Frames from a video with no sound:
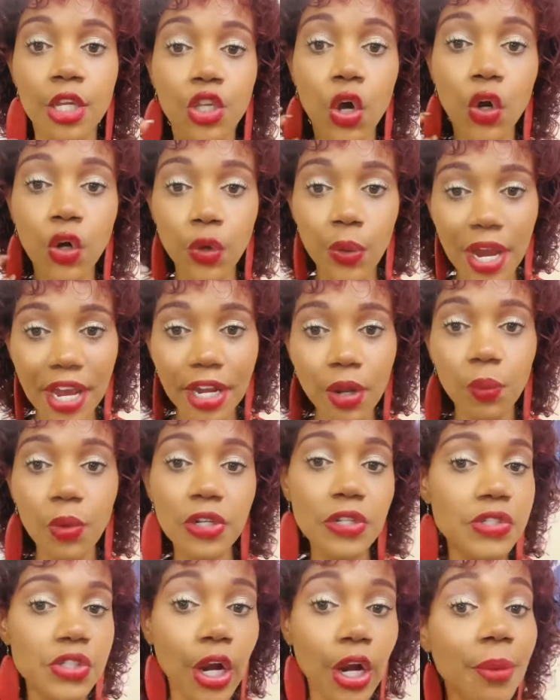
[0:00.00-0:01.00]
your credit will
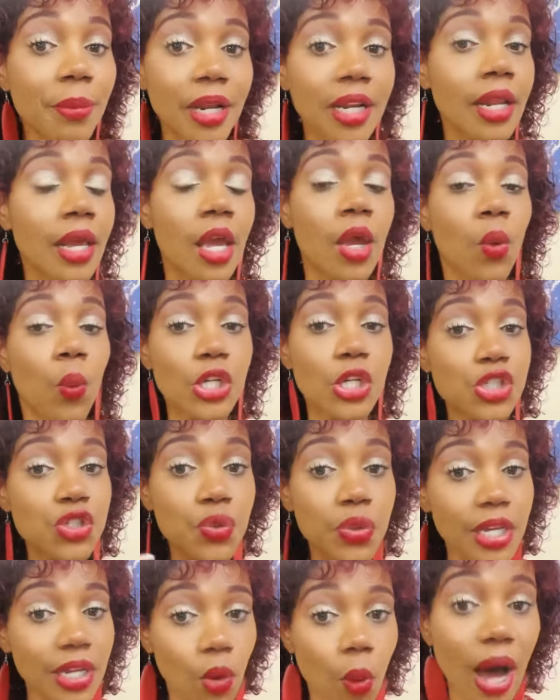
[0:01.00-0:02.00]
determine what you
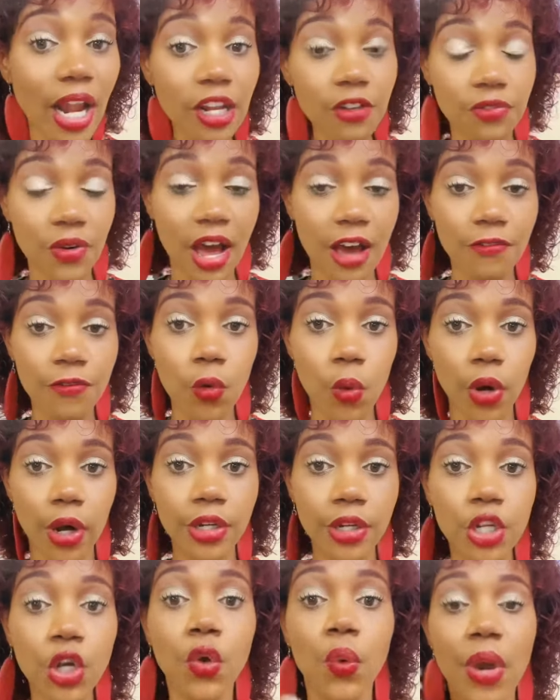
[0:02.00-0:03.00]
can qualify for,
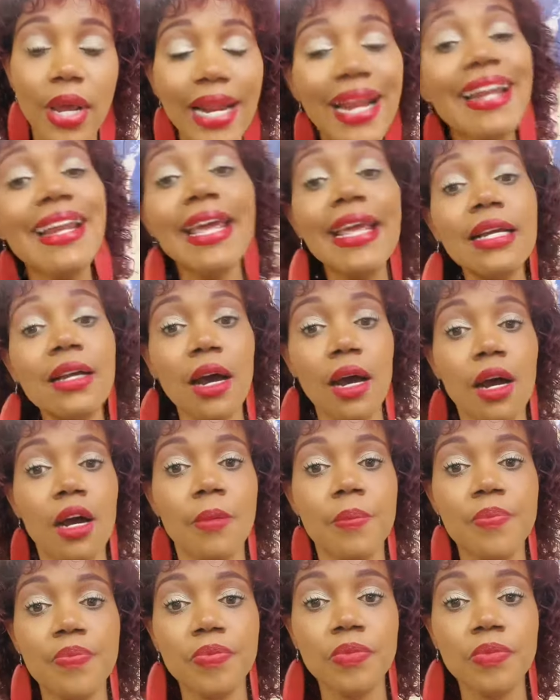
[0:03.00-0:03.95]
your credit and income.